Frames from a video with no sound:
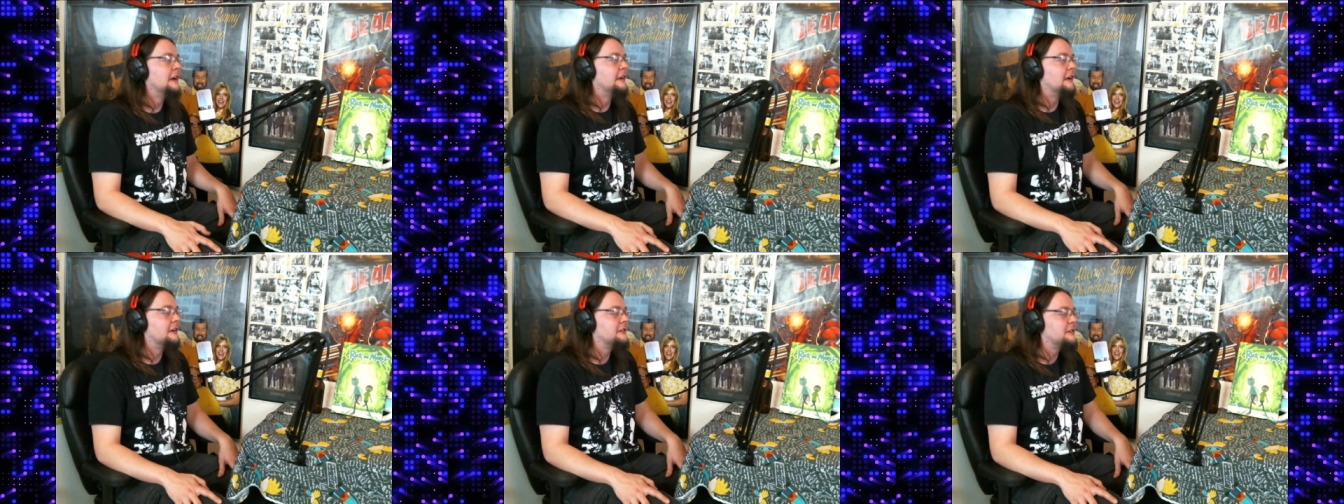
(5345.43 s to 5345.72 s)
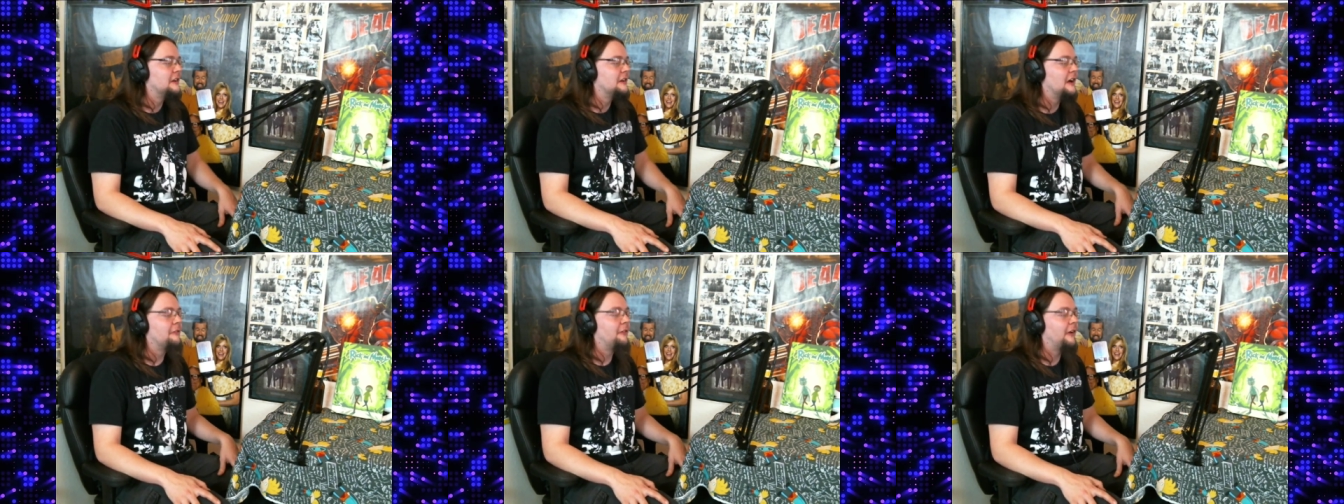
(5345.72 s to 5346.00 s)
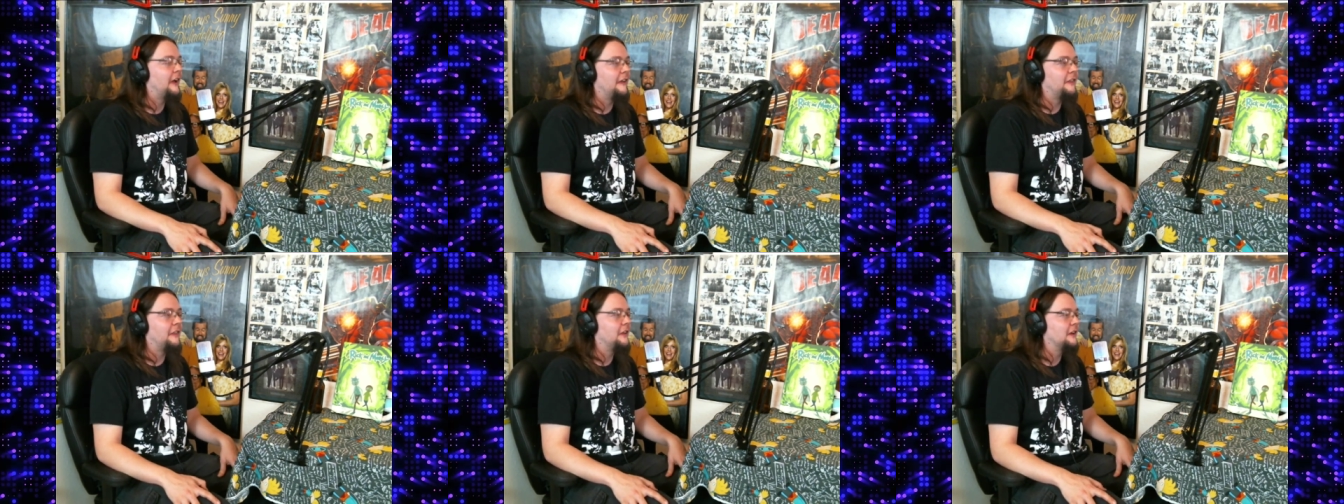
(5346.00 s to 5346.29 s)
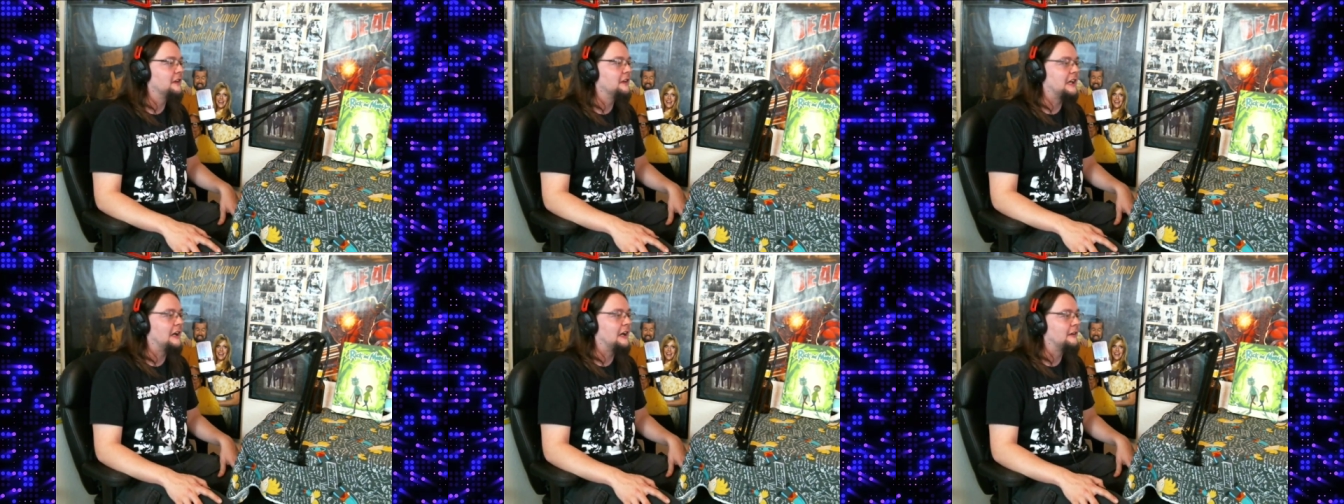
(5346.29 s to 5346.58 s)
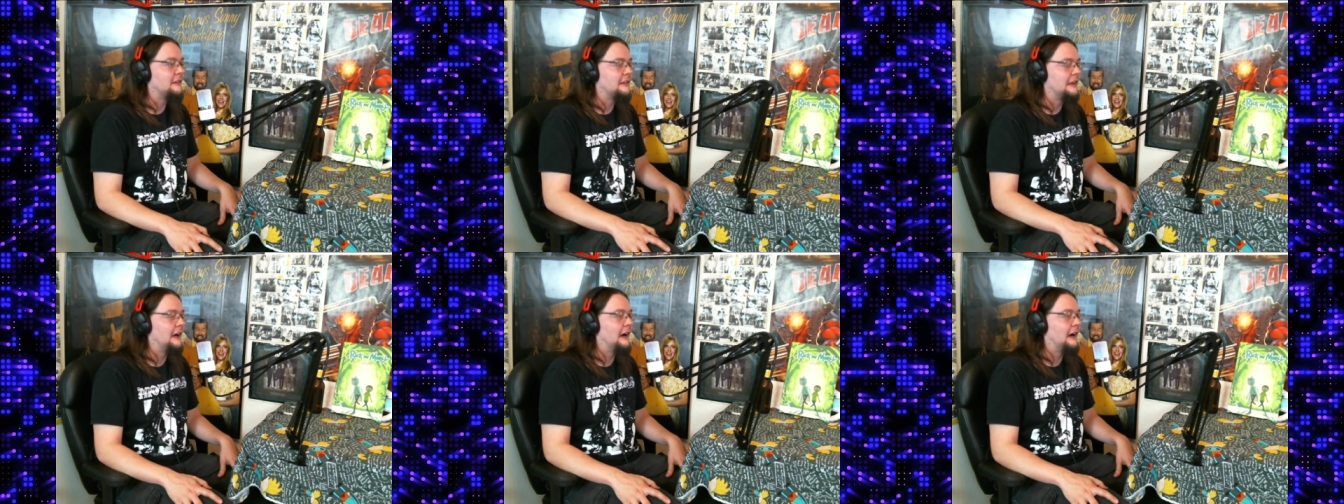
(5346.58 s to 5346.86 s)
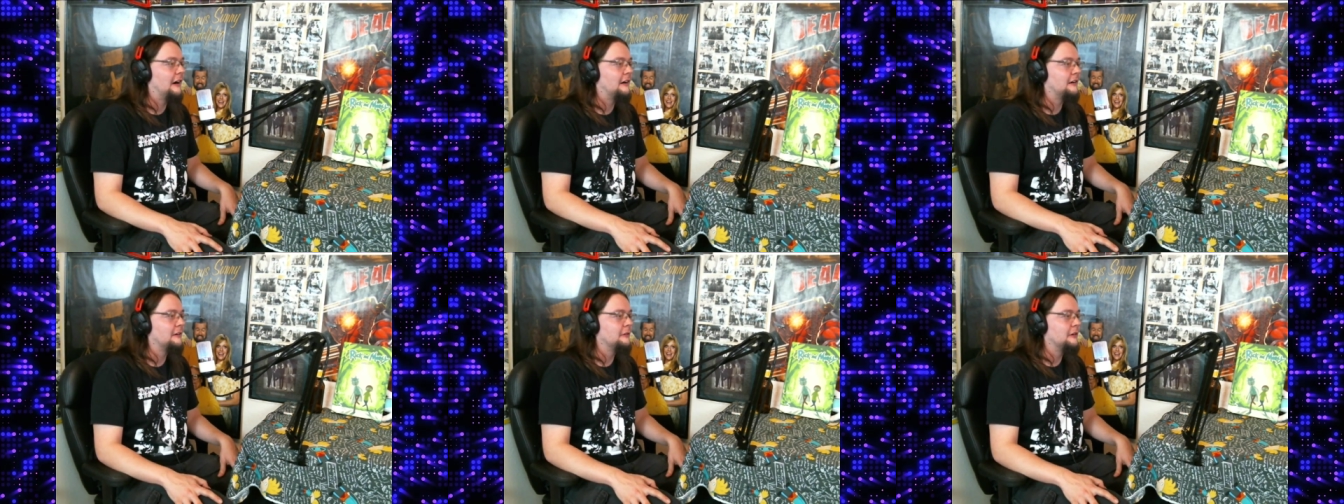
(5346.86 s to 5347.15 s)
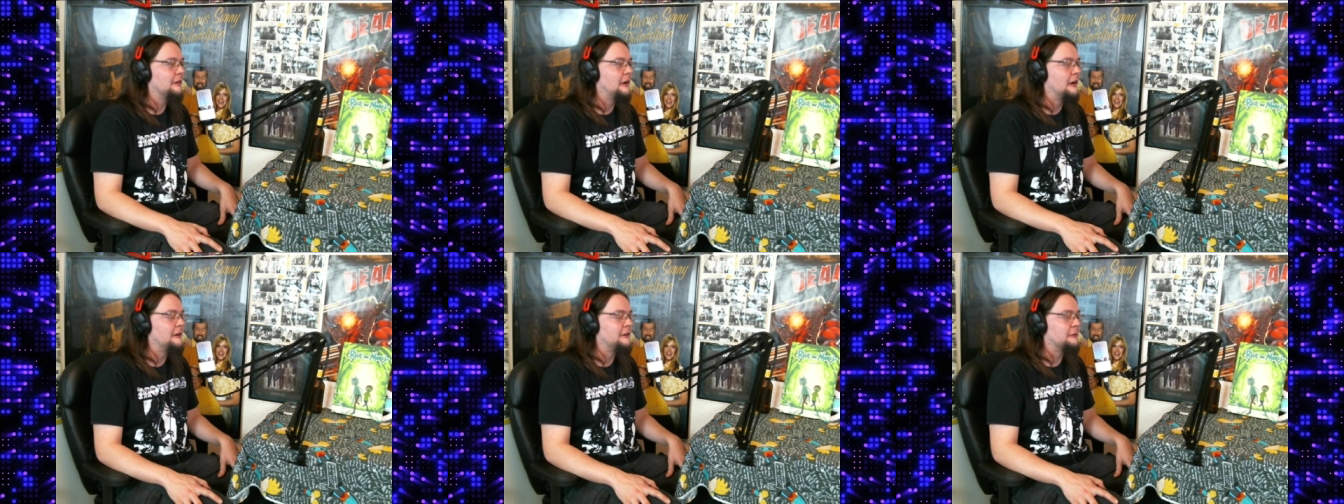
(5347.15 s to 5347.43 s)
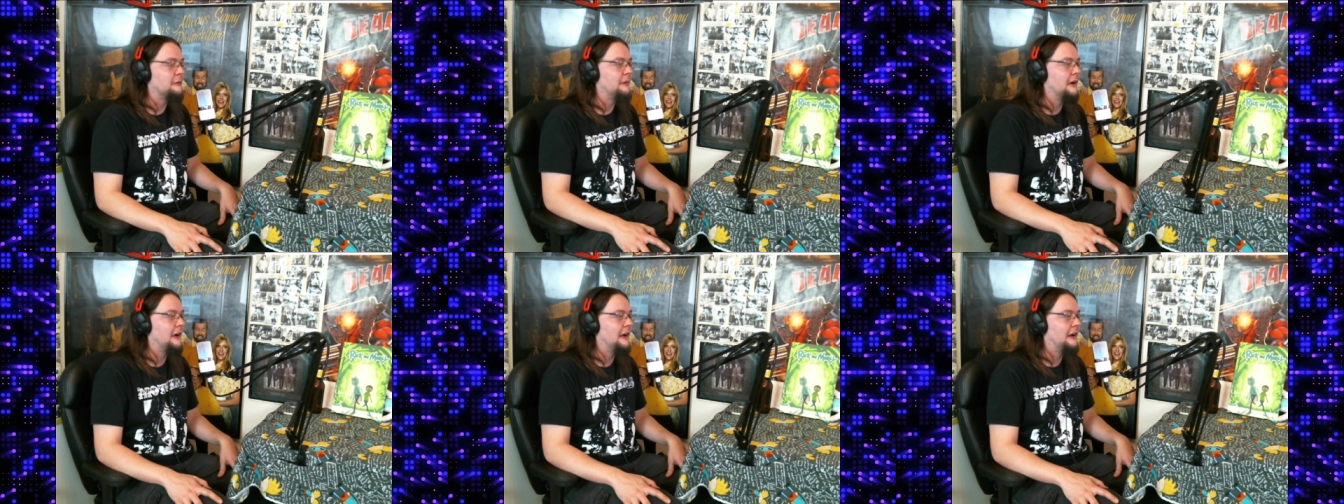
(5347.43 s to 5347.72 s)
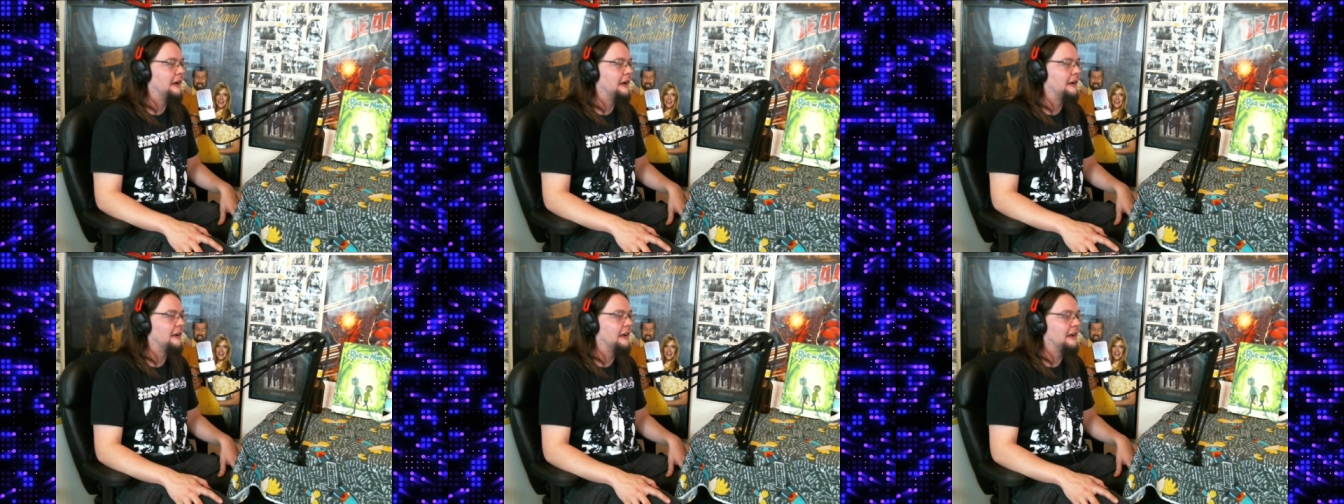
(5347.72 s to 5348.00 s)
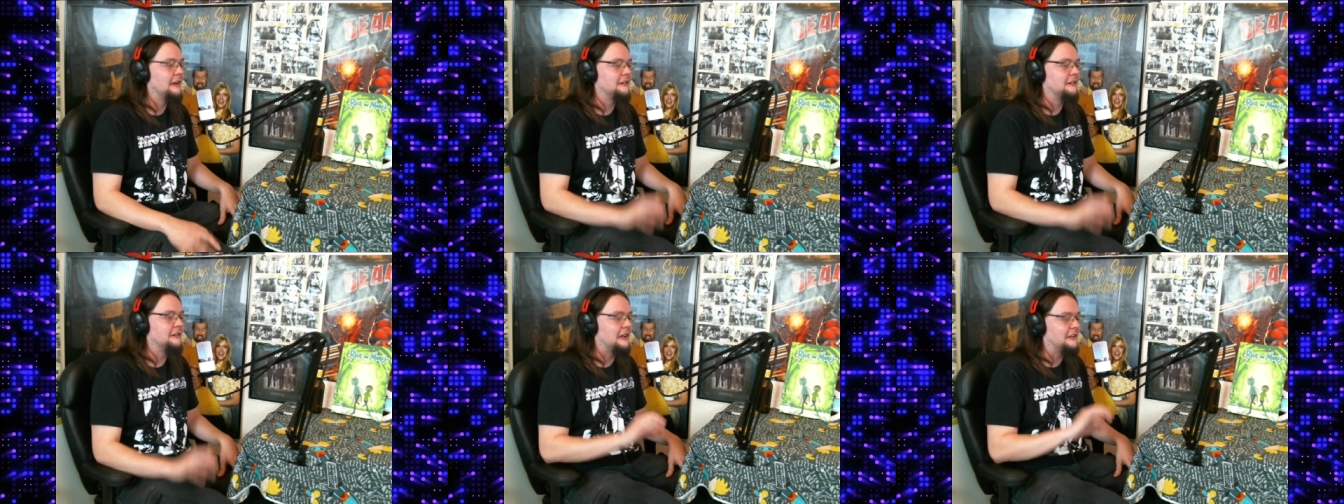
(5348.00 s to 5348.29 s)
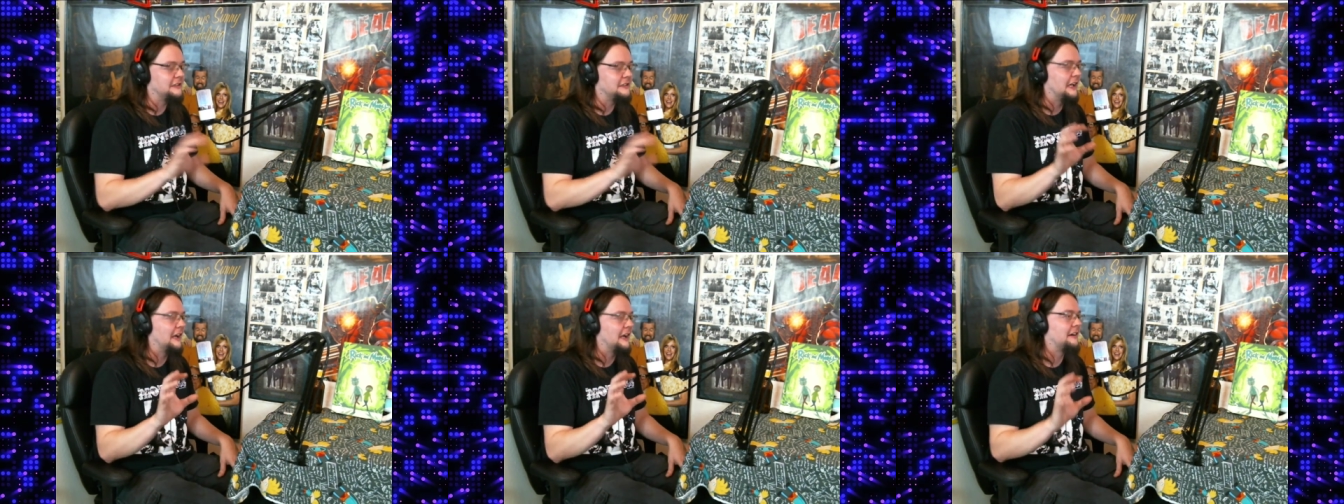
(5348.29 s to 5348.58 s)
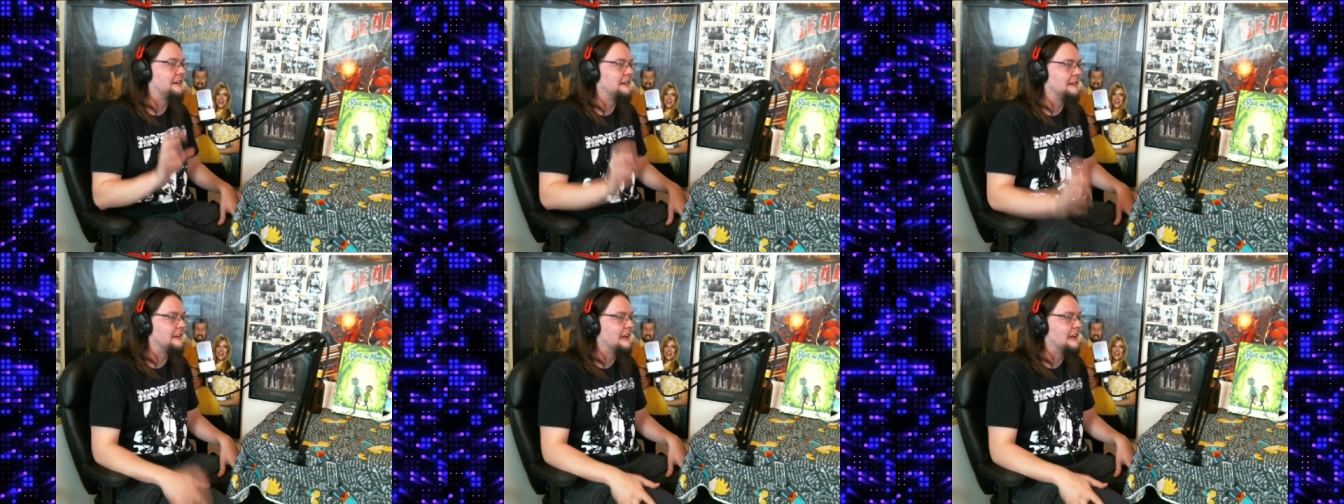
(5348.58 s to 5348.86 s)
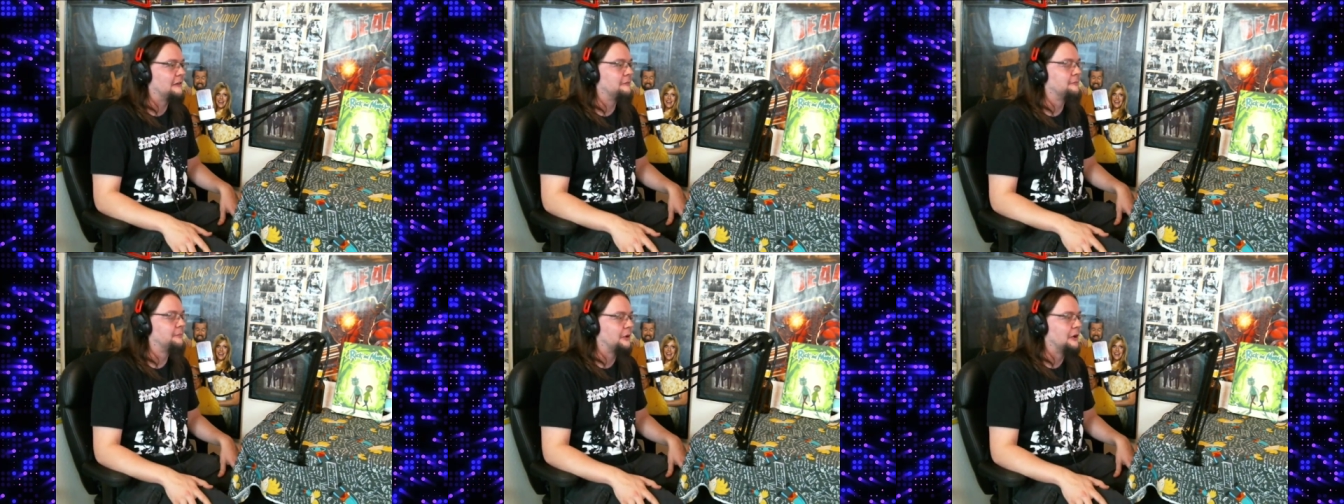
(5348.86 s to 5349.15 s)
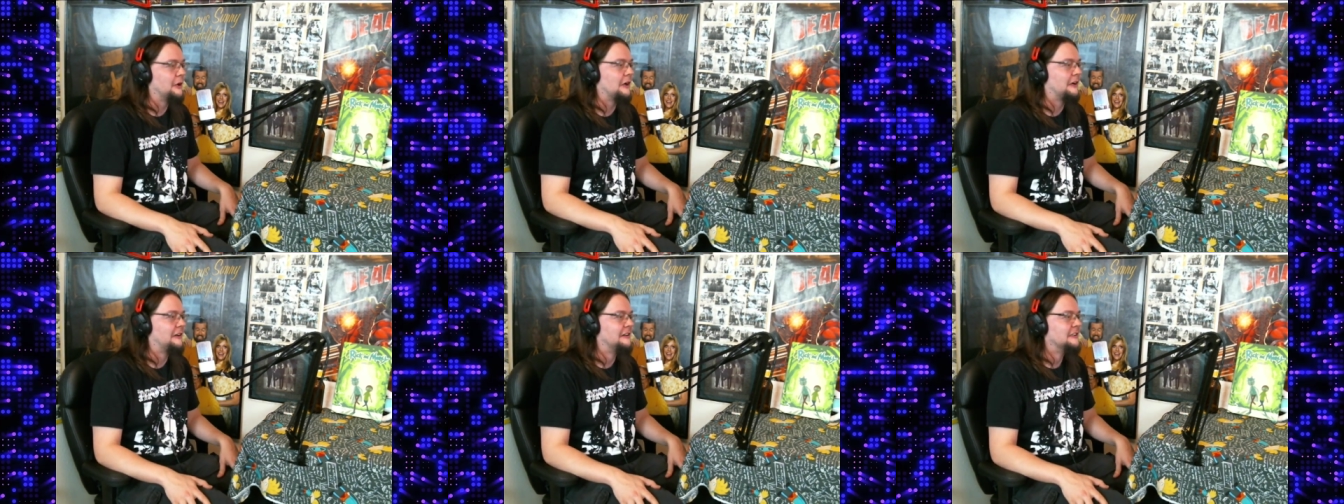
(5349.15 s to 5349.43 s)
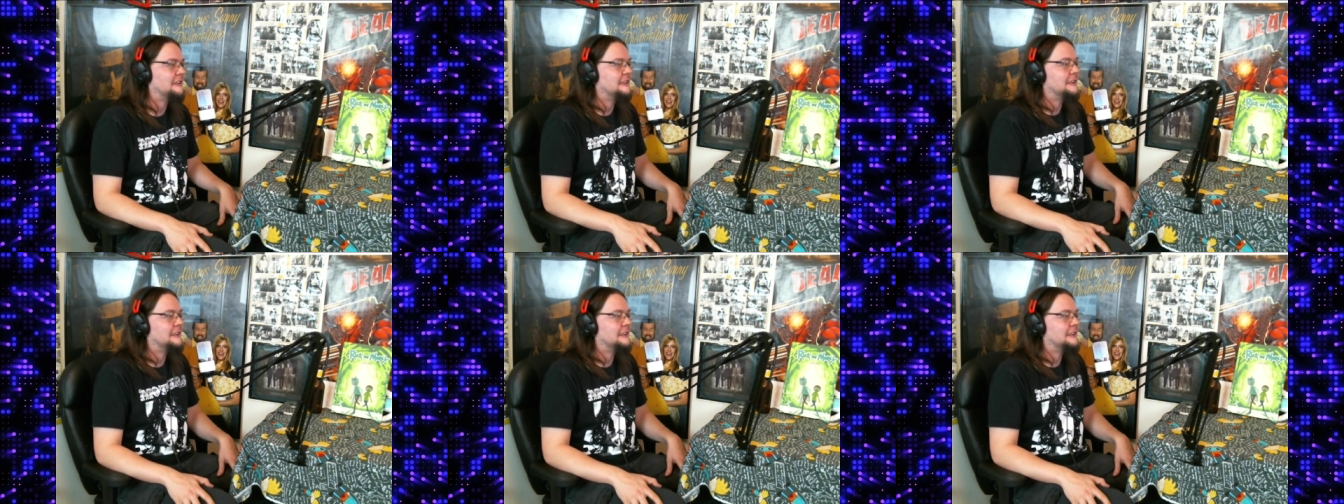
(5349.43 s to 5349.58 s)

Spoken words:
There's enough atheists out there undermining and dissecting that book.